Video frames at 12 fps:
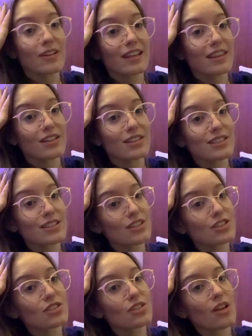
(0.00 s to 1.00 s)
like there's
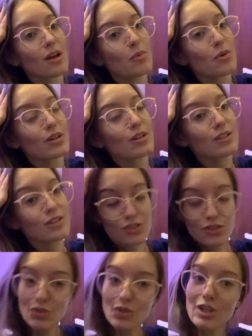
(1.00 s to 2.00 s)
just a lot more
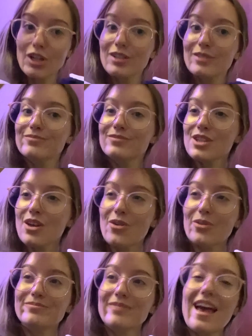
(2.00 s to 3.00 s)
to learn,
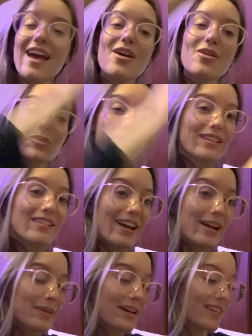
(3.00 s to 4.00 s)
so really
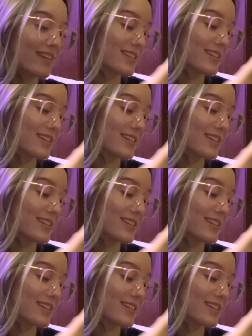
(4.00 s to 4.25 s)
glad I picked this